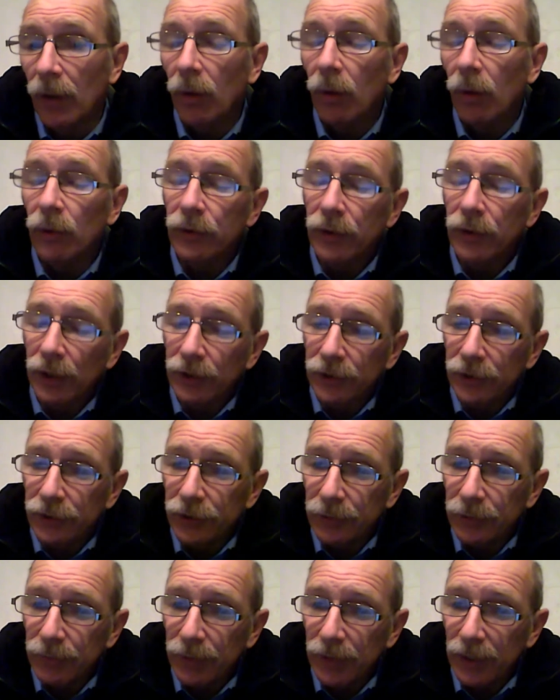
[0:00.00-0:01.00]
or does it
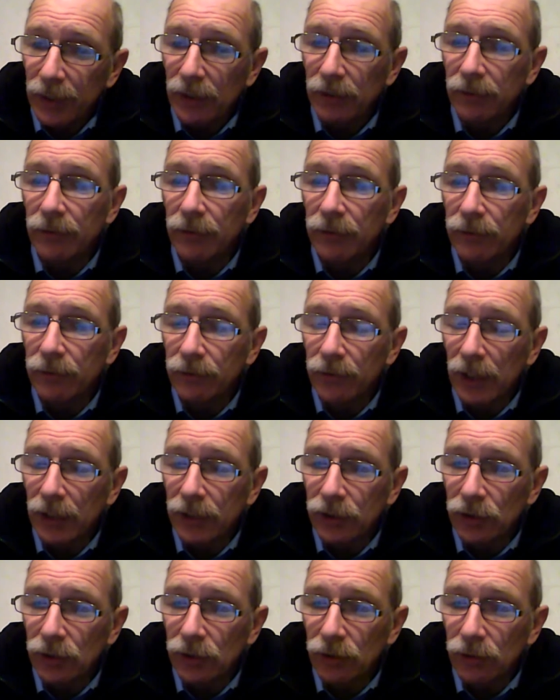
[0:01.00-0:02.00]
speak of
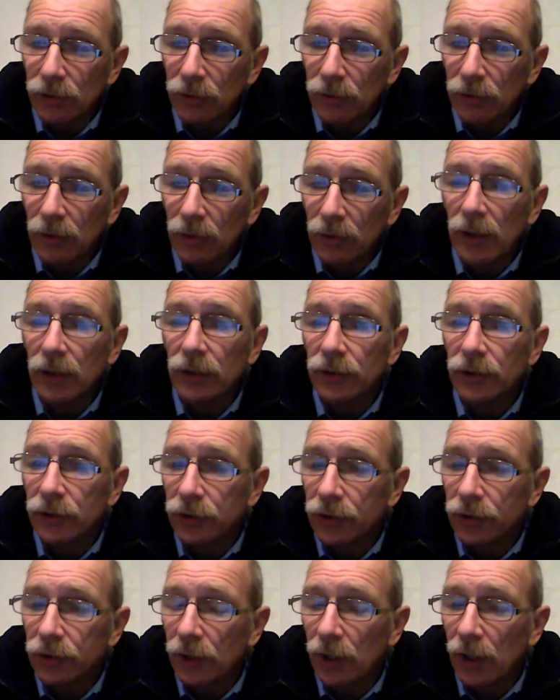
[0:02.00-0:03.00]
gradual,
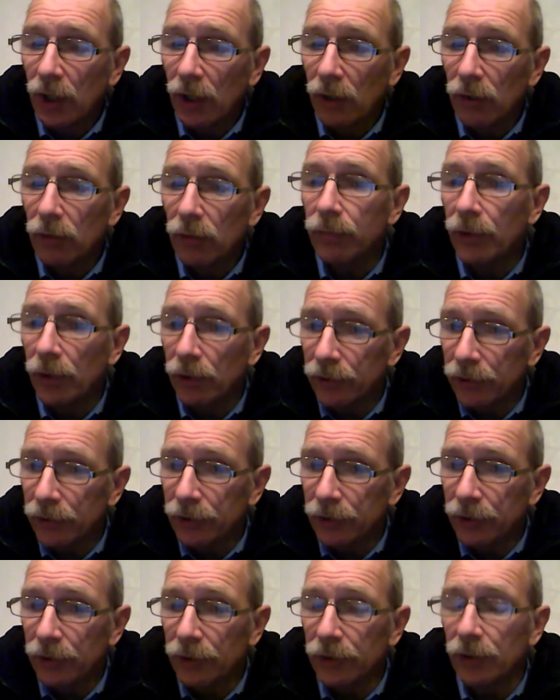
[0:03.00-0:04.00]
slow
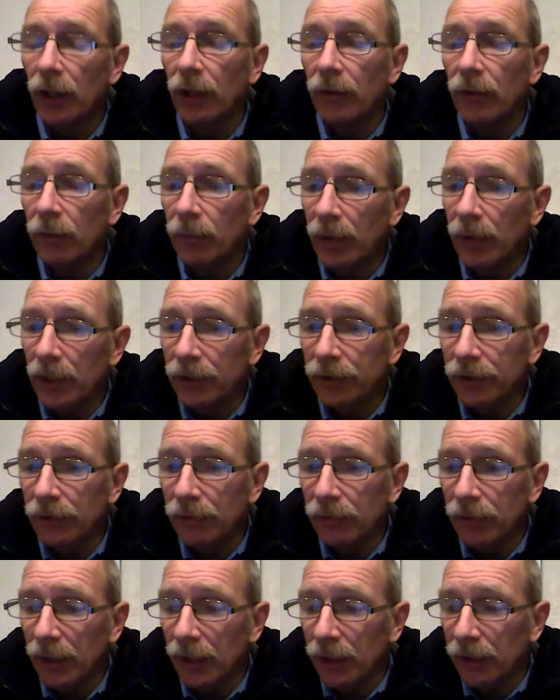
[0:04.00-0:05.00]
processes over millions of
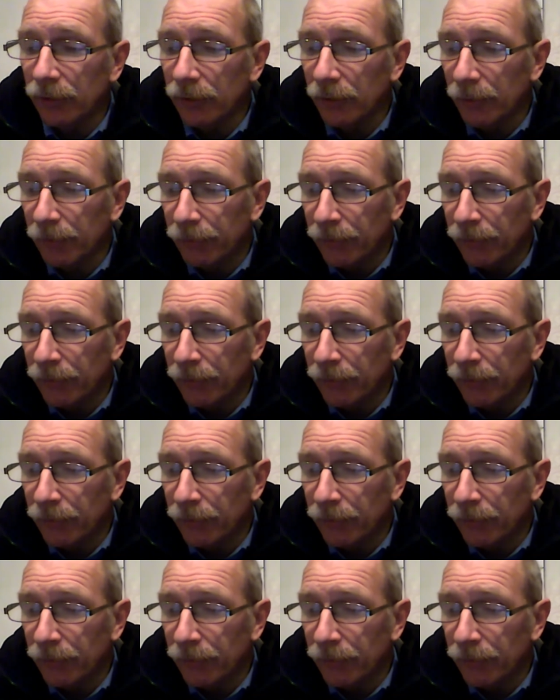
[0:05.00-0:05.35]
years?